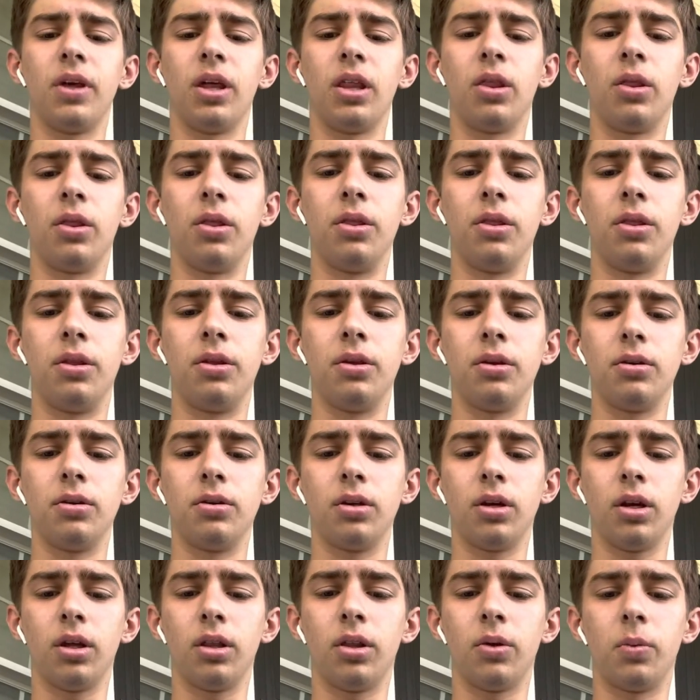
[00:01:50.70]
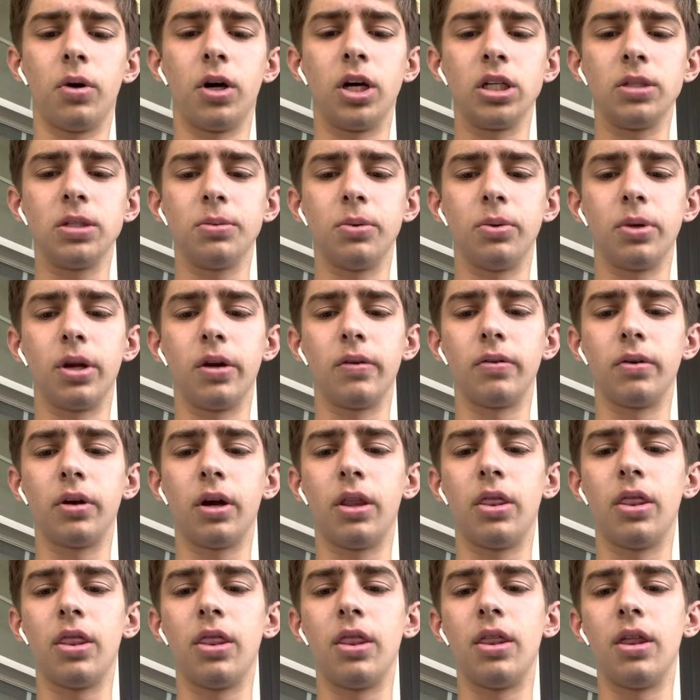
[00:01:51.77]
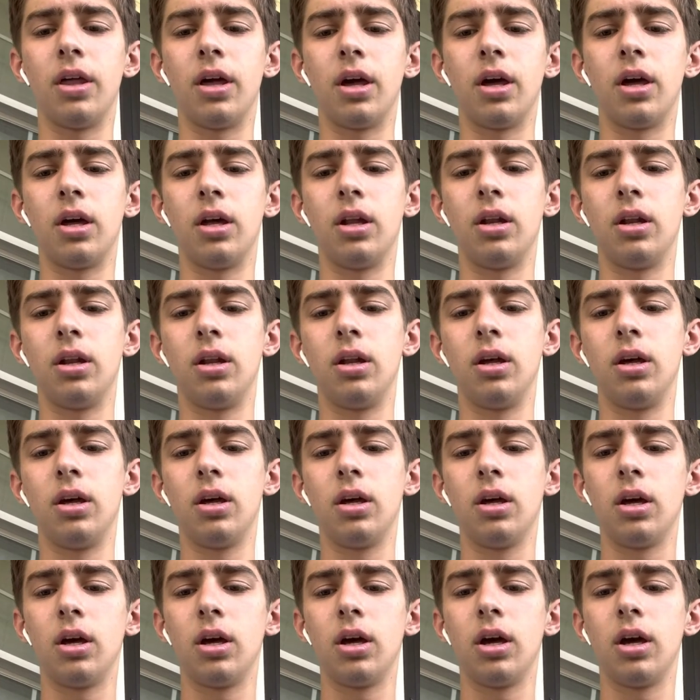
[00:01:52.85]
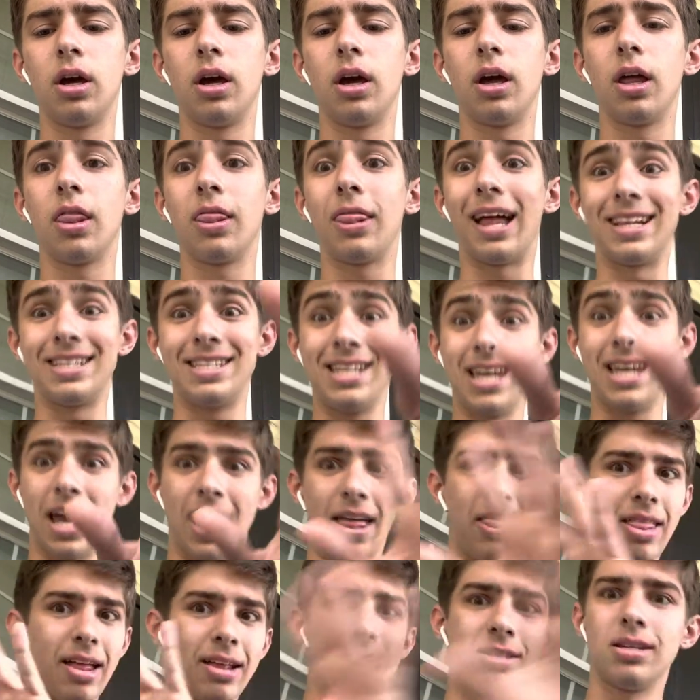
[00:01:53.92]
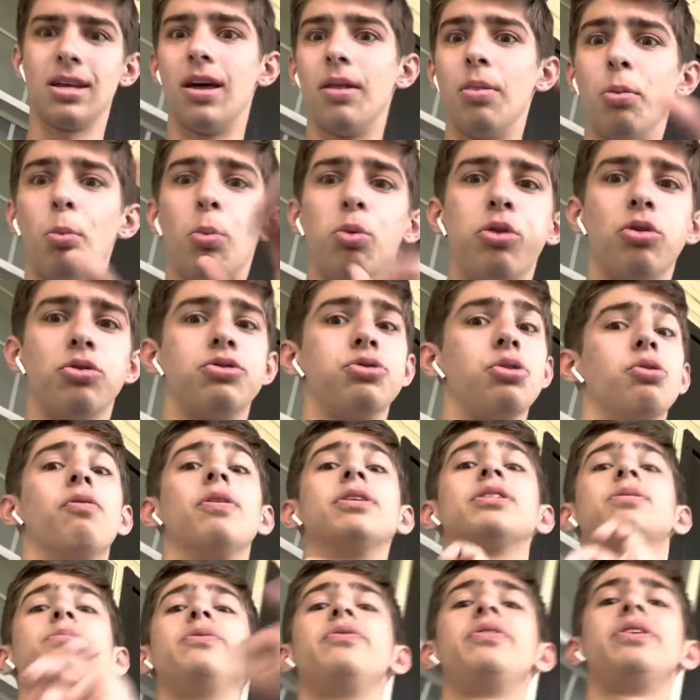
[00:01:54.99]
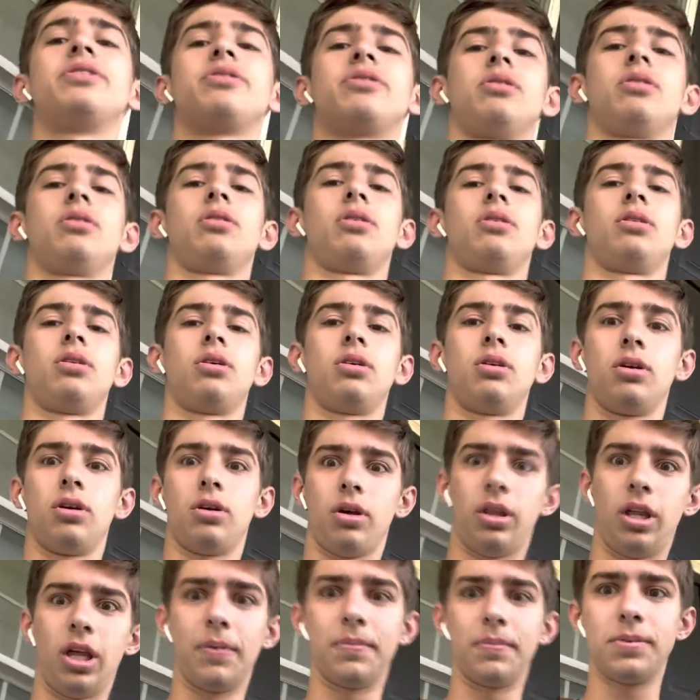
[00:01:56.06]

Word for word: and The Wasp, or whatever. And then that's it. And that's the rest of the movies in the